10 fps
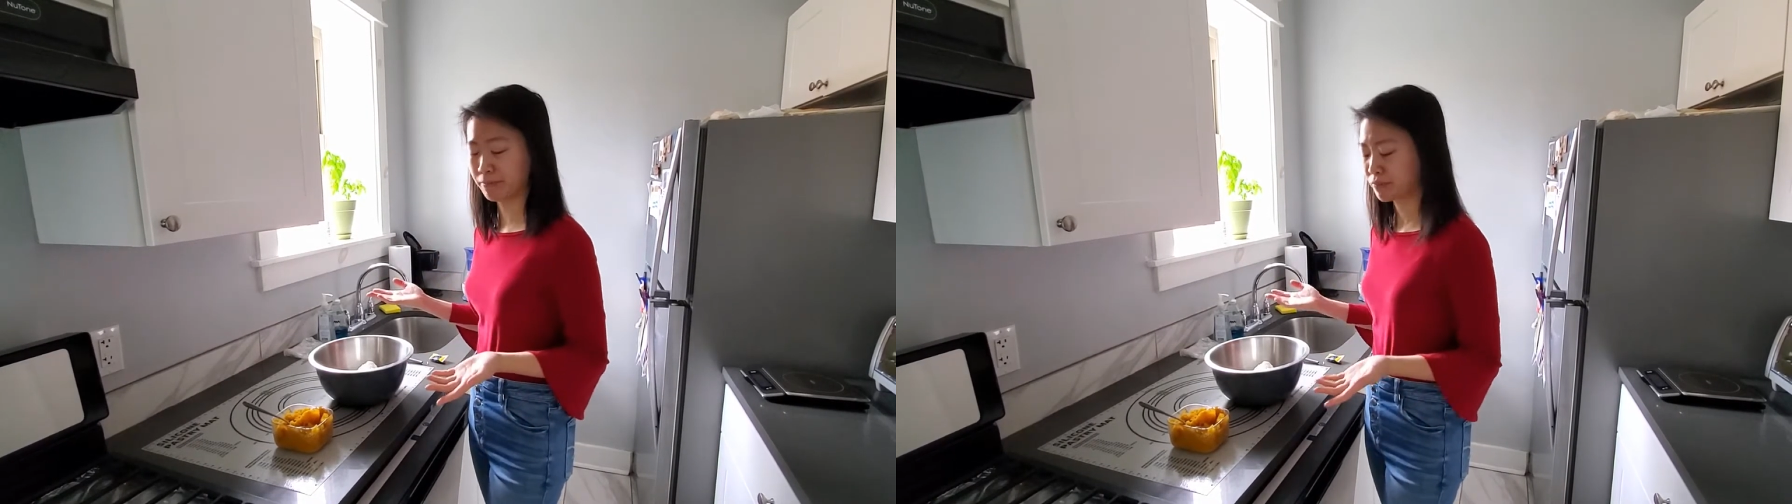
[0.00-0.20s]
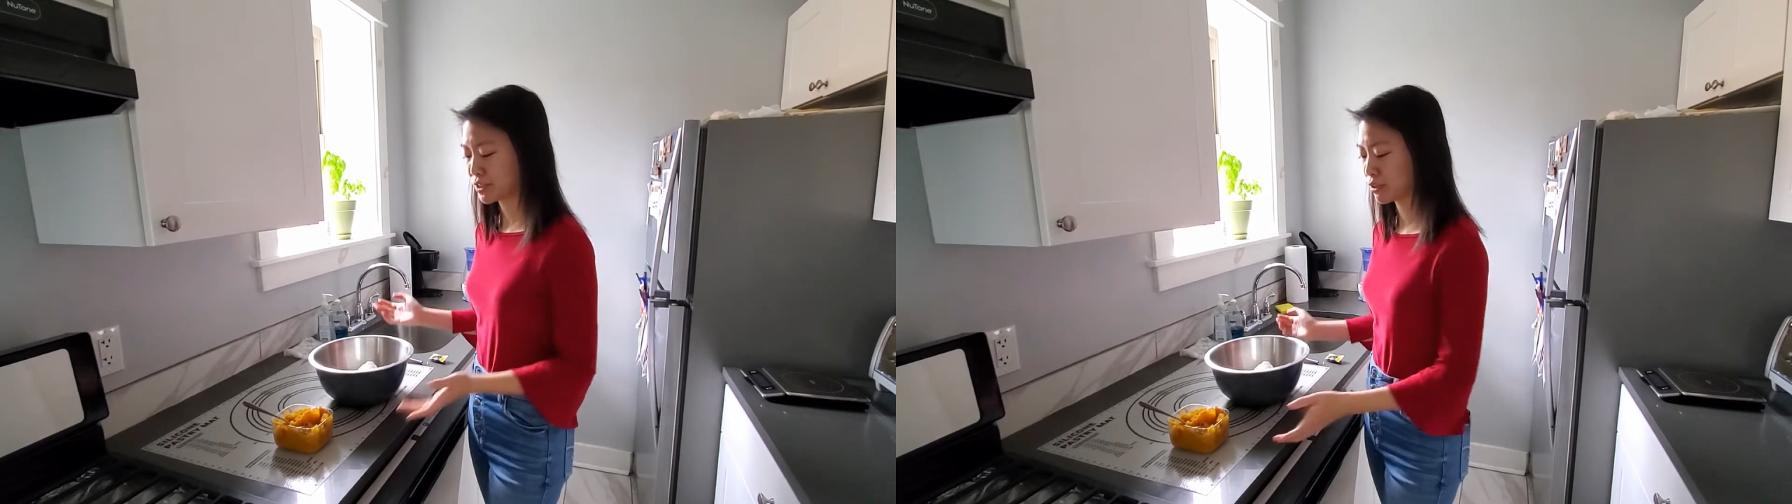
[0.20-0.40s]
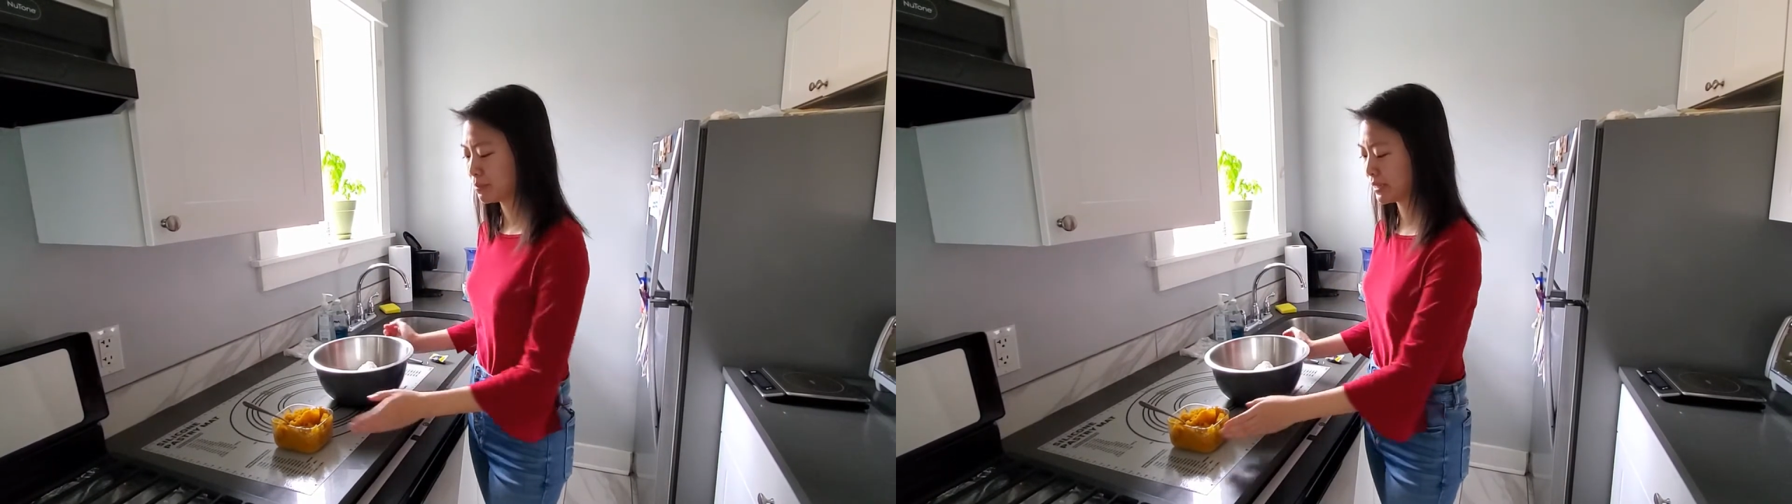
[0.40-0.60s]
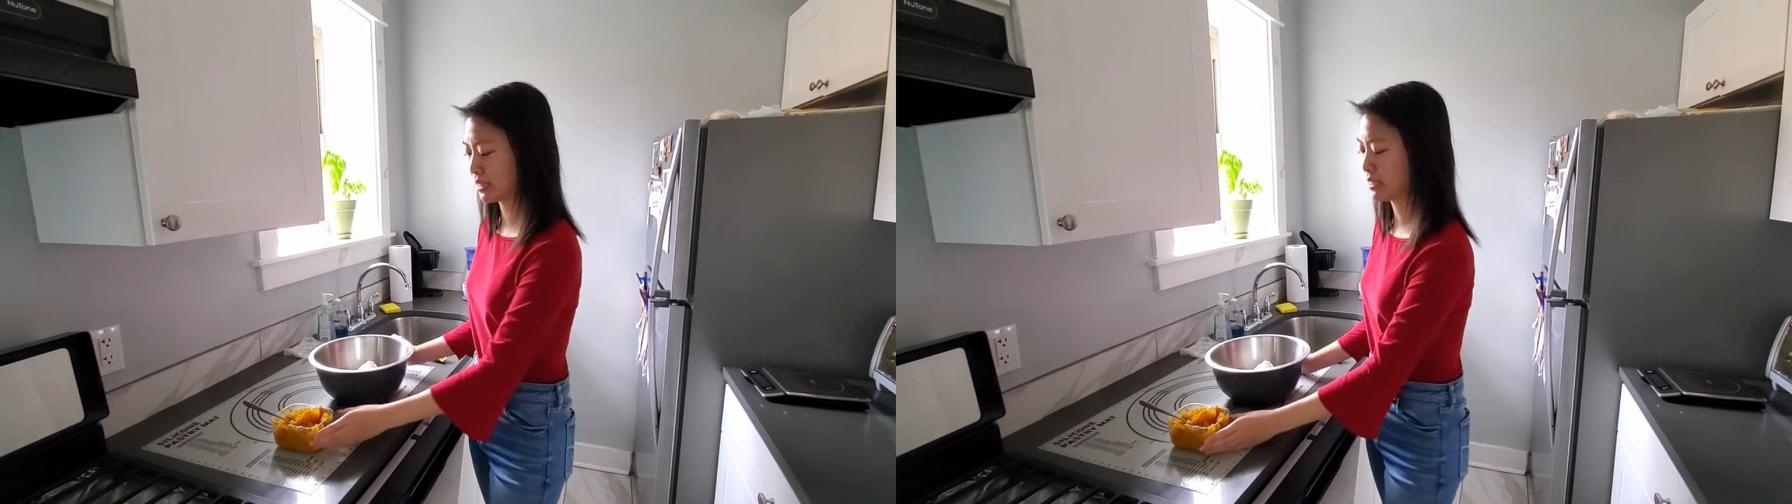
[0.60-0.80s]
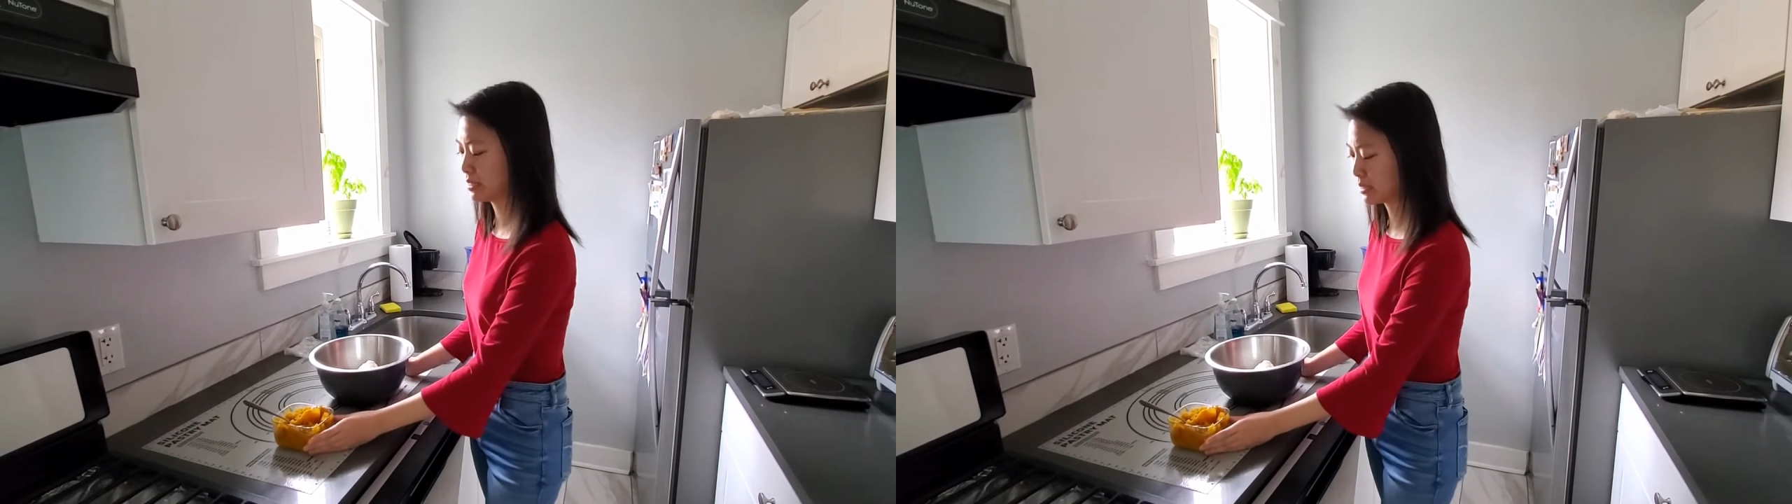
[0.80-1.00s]
So
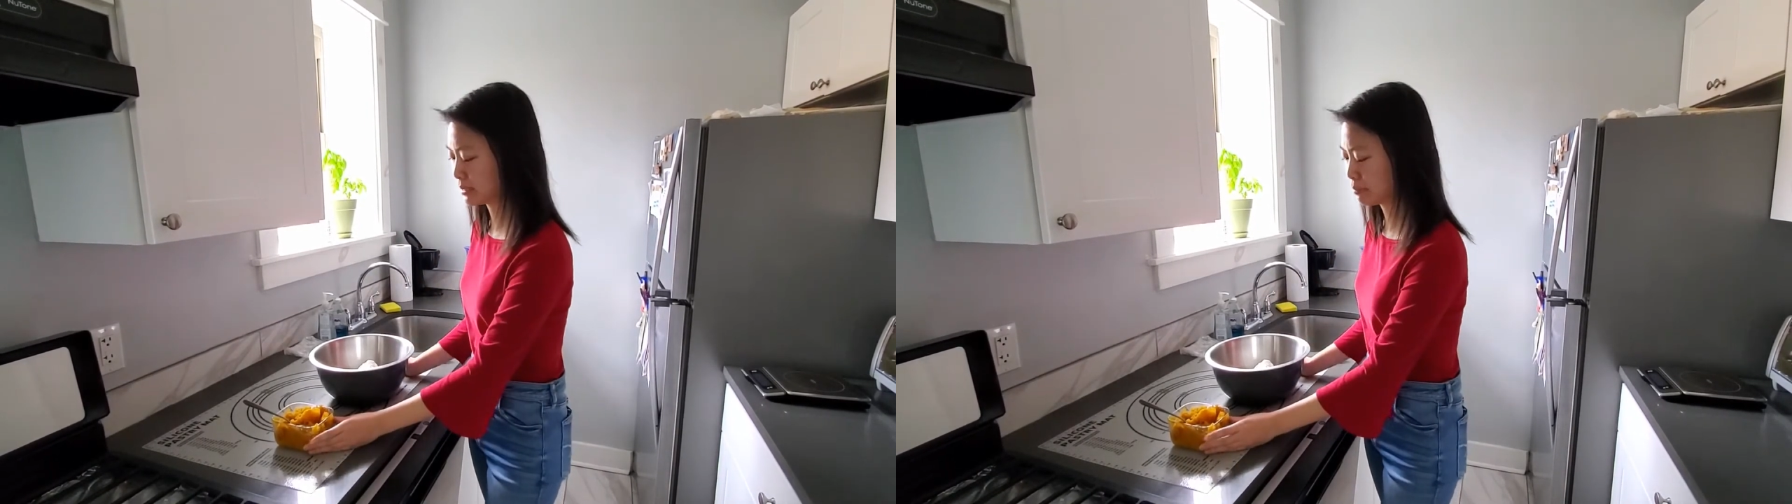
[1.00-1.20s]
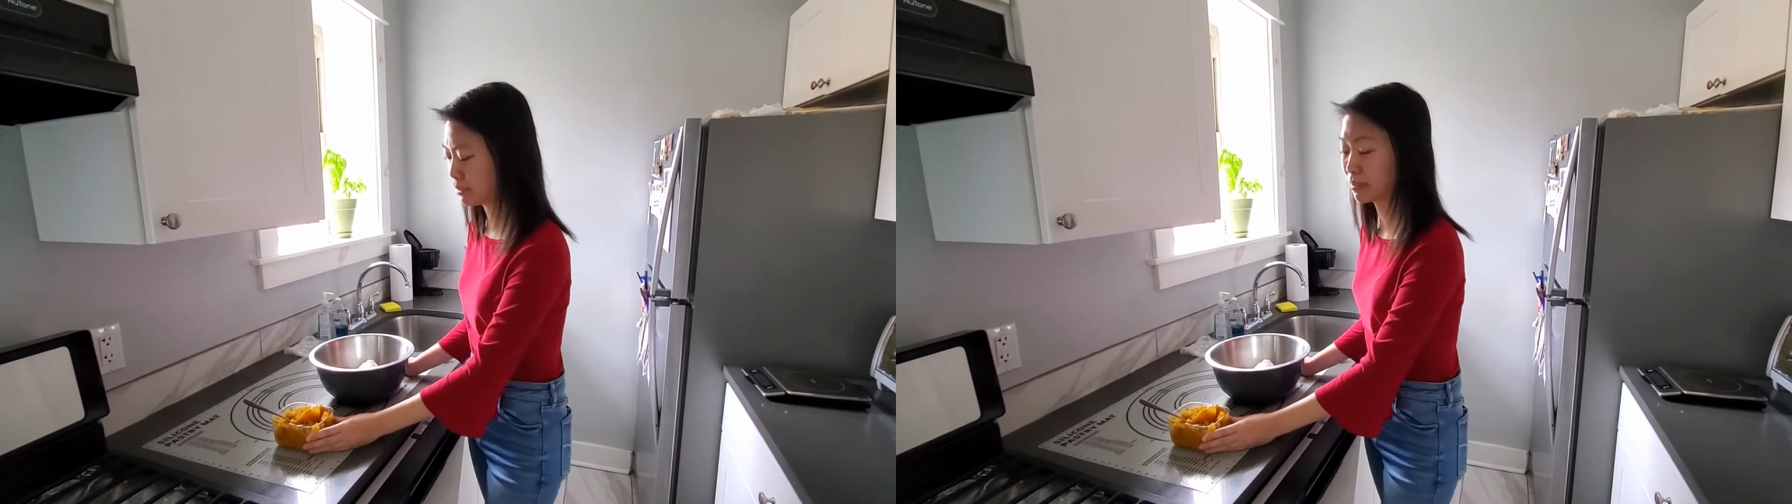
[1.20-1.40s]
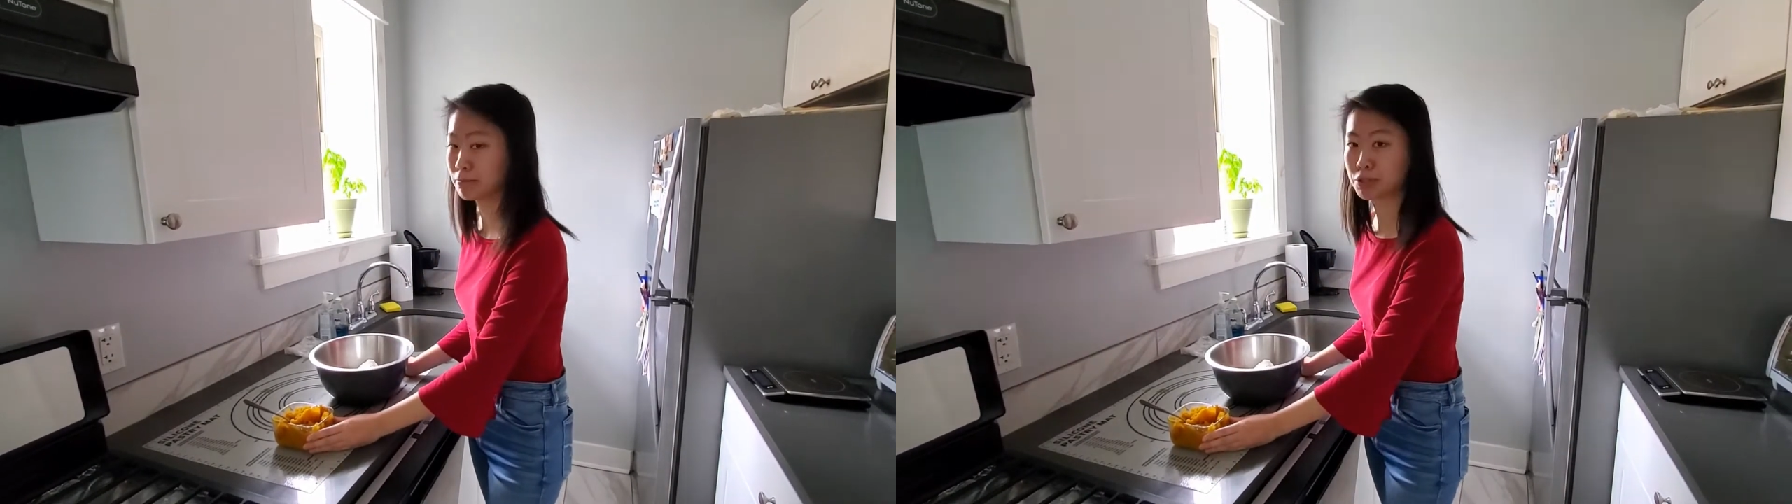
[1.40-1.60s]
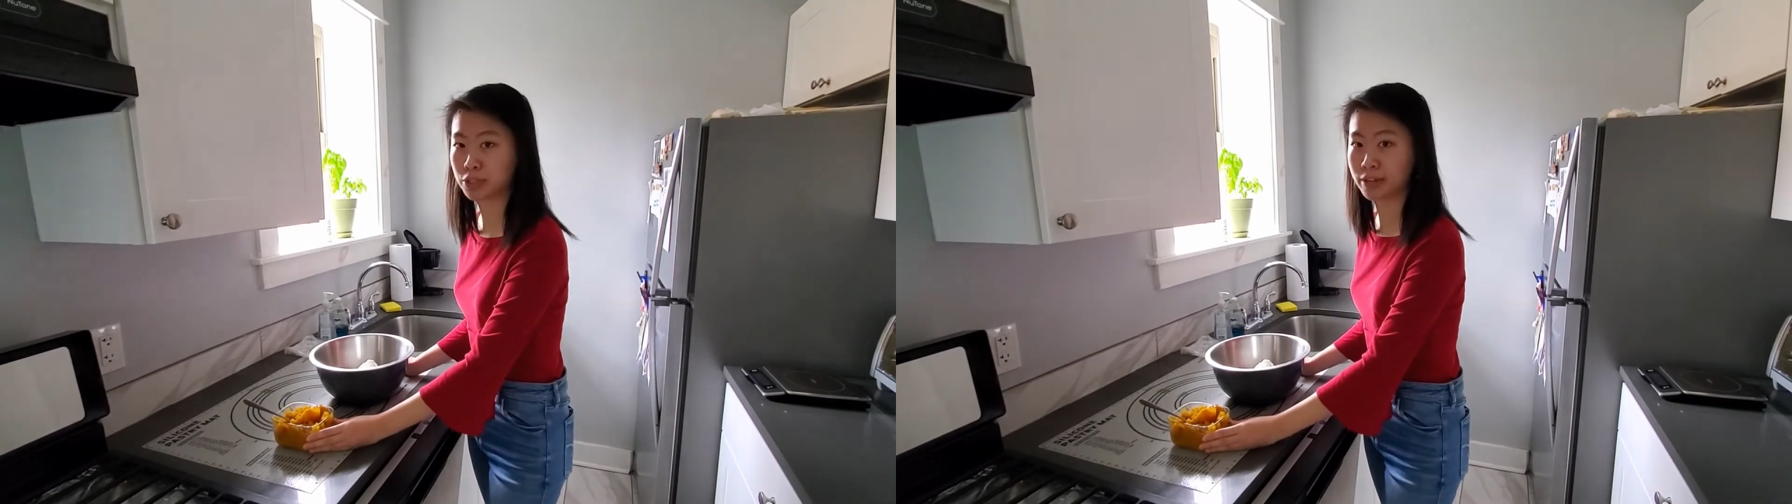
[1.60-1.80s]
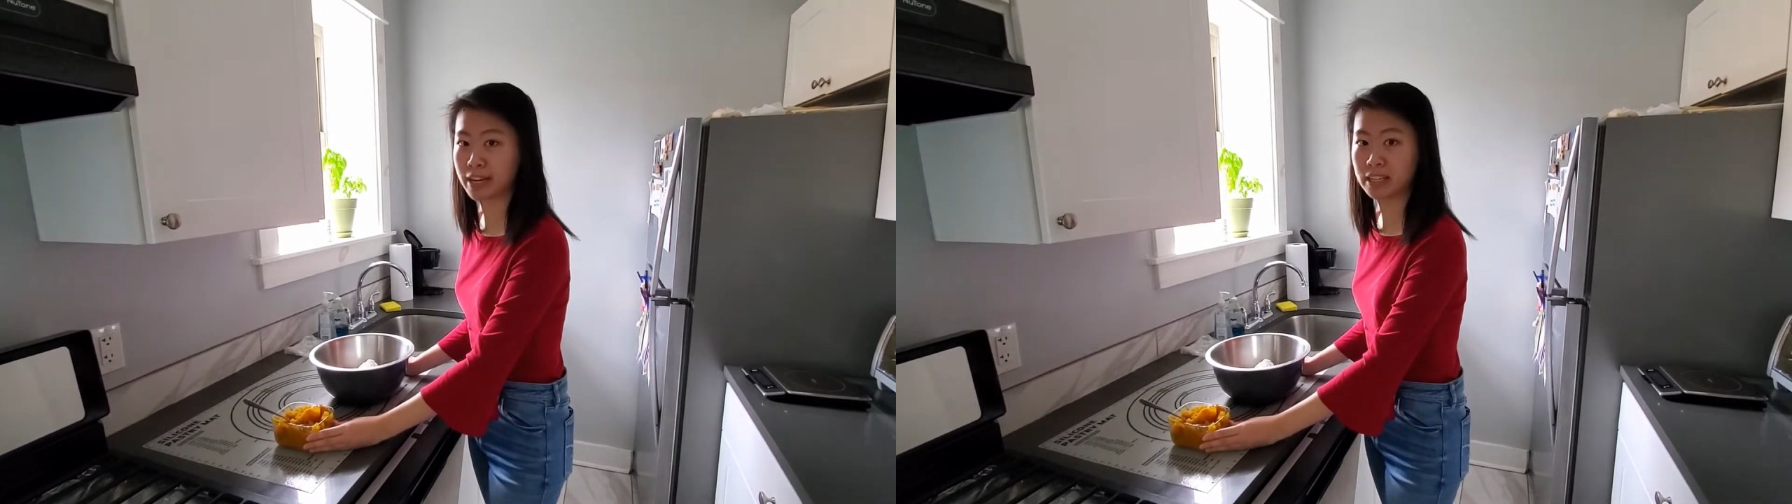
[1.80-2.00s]
because pumpkin puree